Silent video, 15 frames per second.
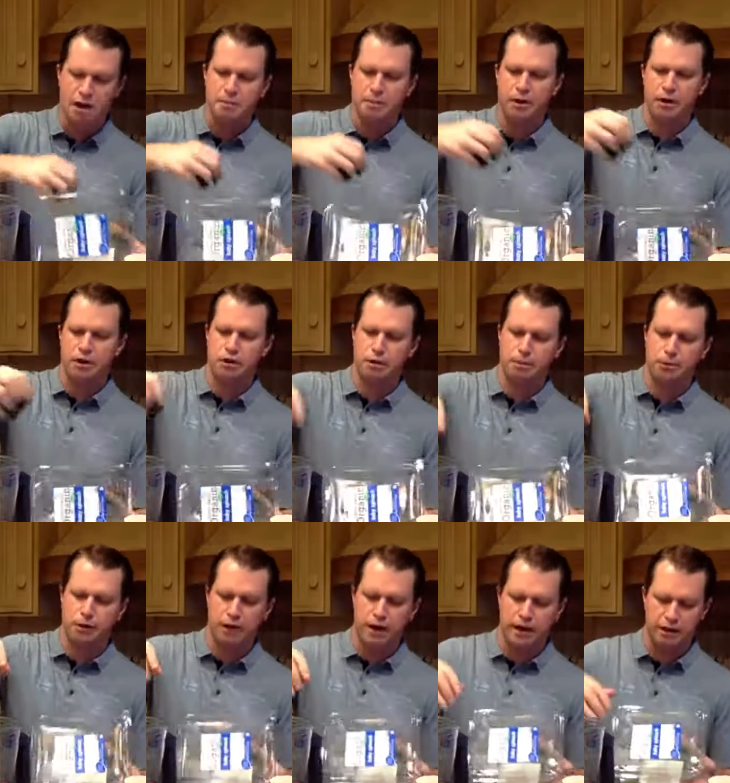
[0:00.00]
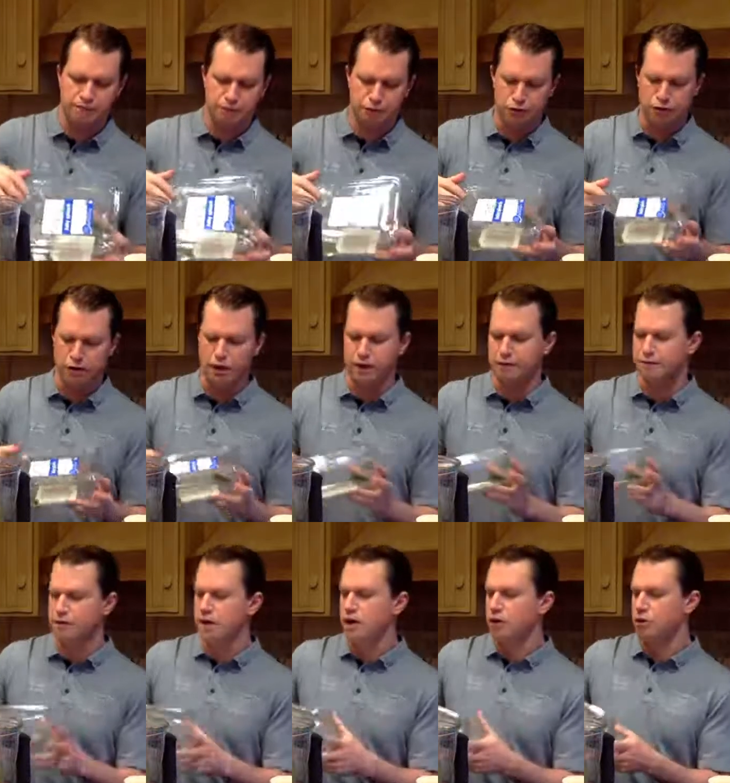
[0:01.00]
but I'm going to put a handful of
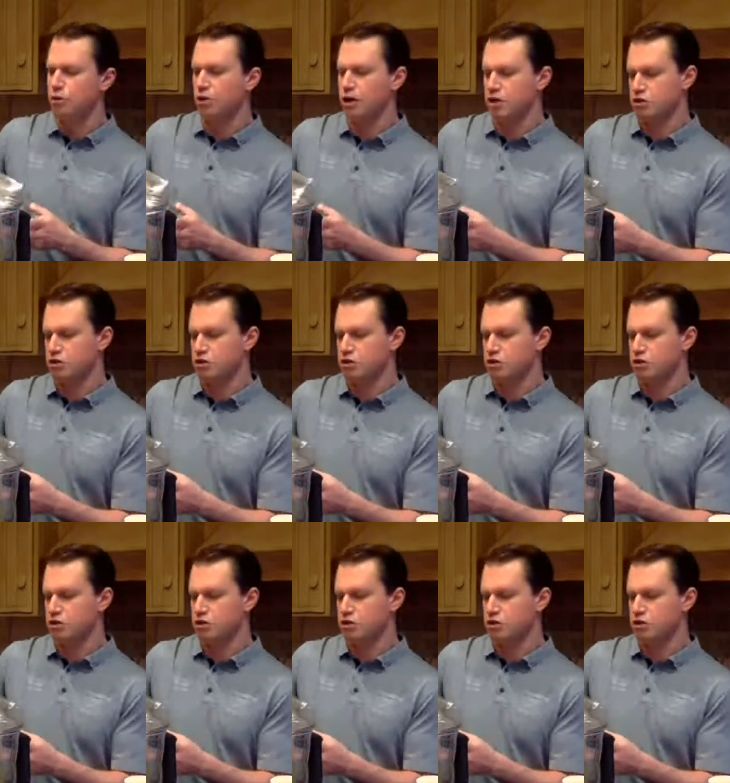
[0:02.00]
raw